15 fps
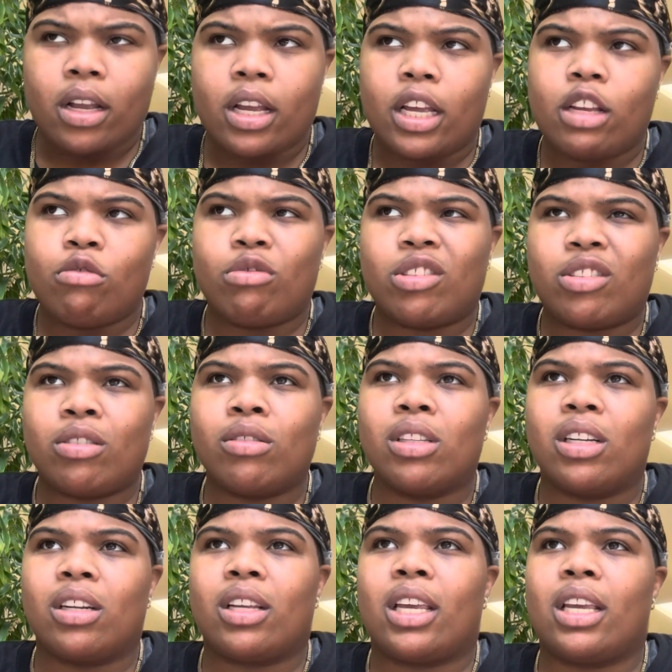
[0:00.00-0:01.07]
It was two
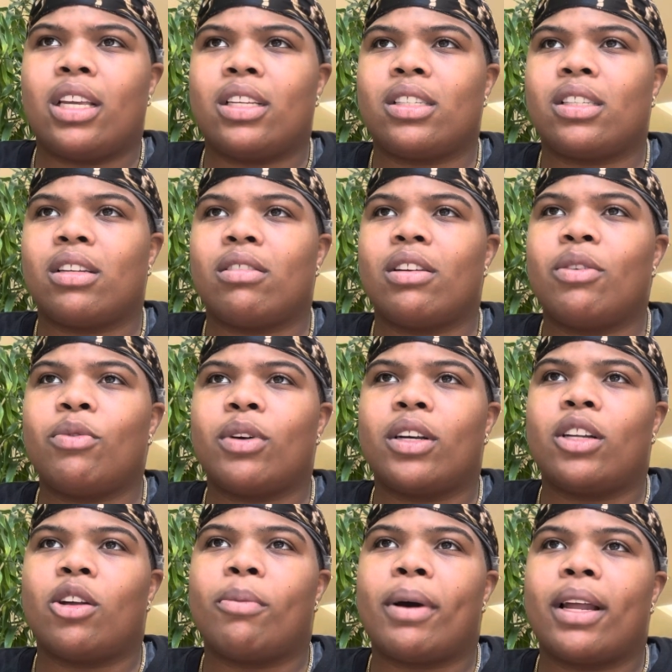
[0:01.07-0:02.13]
little kids, though. It wasn't
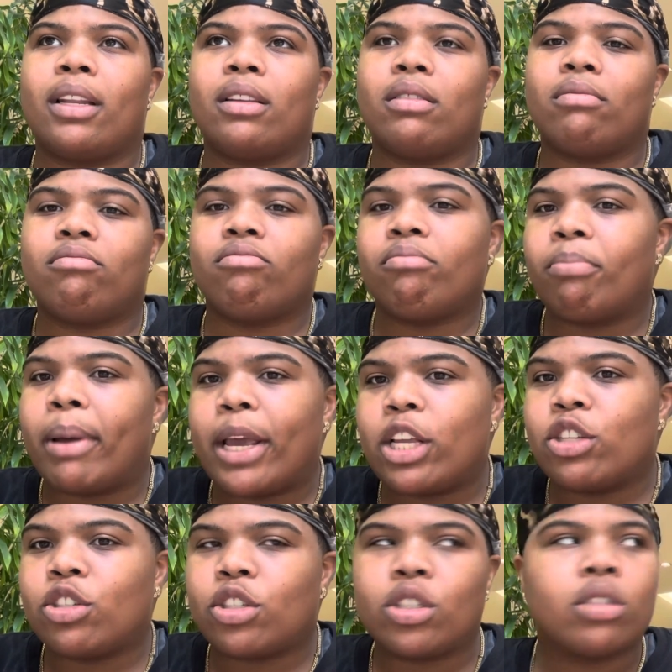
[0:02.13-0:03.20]
nobody
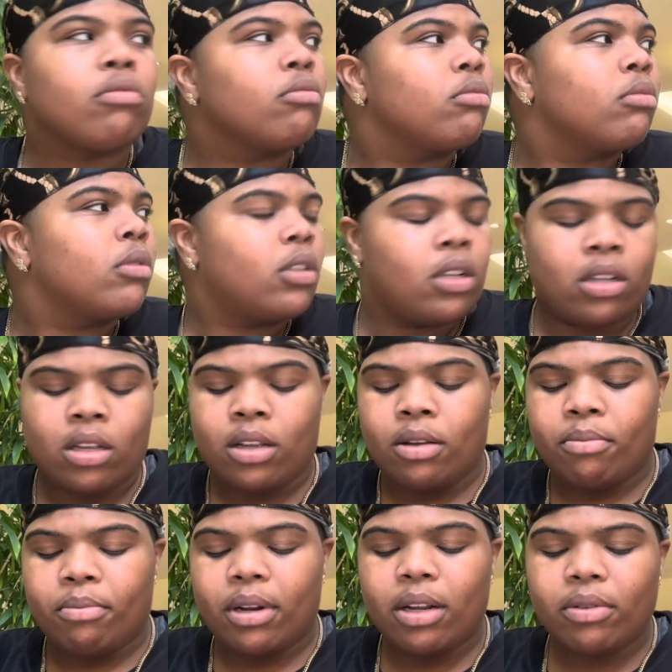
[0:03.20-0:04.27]
major.
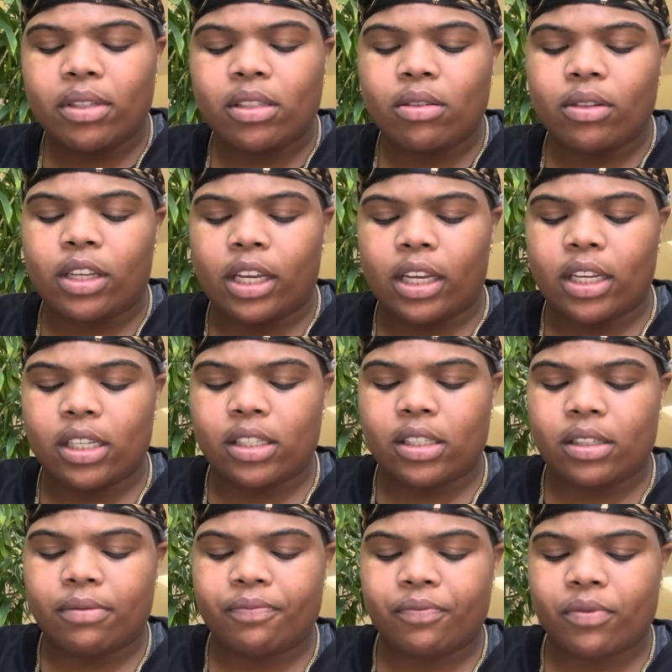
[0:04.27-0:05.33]
But it was two kids,
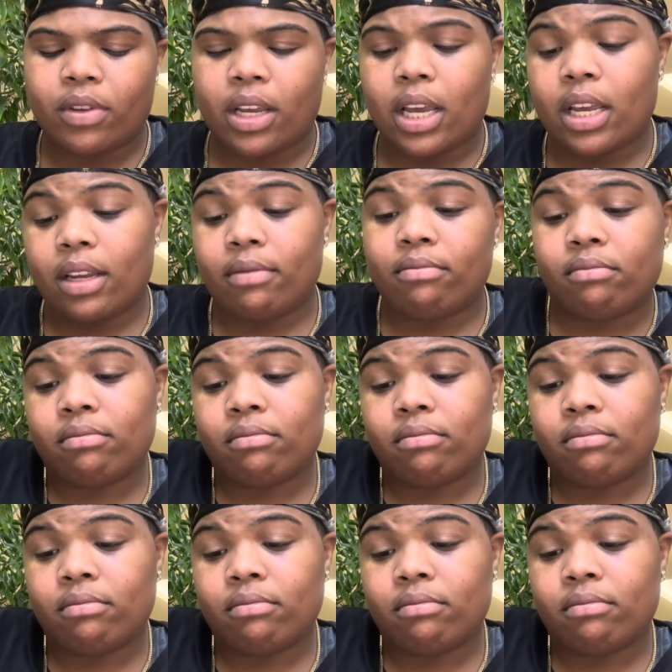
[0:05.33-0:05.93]
and